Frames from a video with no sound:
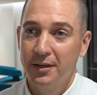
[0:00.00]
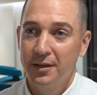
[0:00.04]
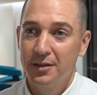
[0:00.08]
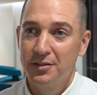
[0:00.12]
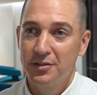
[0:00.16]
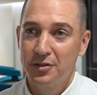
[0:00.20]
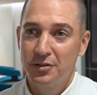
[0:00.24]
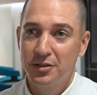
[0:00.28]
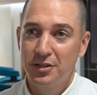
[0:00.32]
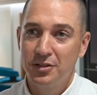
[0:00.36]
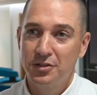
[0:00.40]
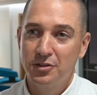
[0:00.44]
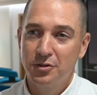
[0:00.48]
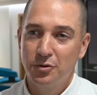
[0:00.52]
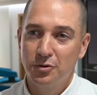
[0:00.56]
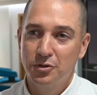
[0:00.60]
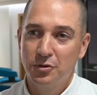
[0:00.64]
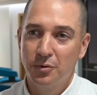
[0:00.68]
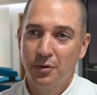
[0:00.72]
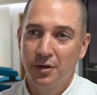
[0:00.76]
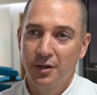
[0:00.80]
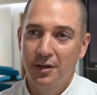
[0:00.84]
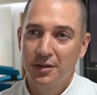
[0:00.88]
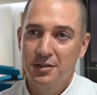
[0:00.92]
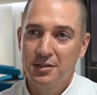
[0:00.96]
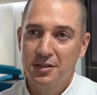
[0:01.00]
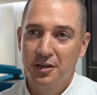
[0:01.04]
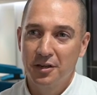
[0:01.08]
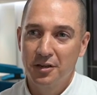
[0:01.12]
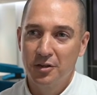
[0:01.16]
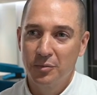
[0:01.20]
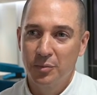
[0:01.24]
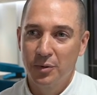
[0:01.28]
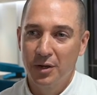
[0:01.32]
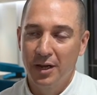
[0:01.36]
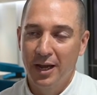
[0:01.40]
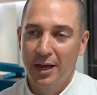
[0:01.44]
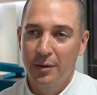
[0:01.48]
So digital twinning is going
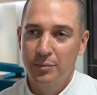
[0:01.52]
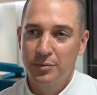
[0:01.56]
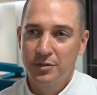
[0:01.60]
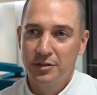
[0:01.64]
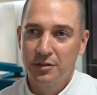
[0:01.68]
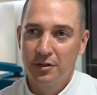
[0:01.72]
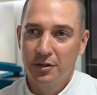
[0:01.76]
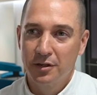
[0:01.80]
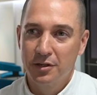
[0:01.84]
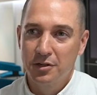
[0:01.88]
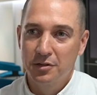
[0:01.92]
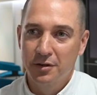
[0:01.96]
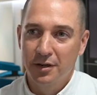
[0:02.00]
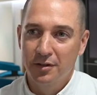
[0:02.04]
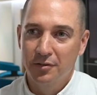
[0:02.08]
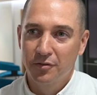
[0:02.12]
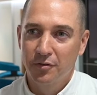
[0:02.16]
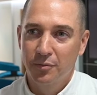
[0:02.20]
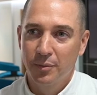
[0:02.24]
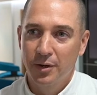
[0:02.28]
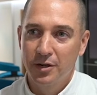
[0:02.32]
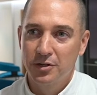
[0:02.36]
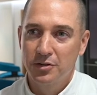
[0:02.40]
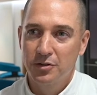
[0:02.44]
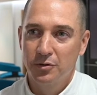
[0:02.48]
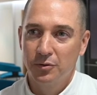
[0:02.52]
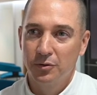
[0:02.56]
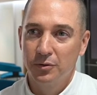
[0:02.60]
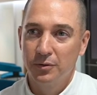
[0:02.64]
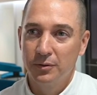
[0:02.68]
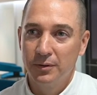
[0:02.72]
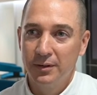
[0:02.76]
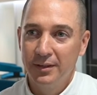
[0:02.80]
to be absolutely transformational,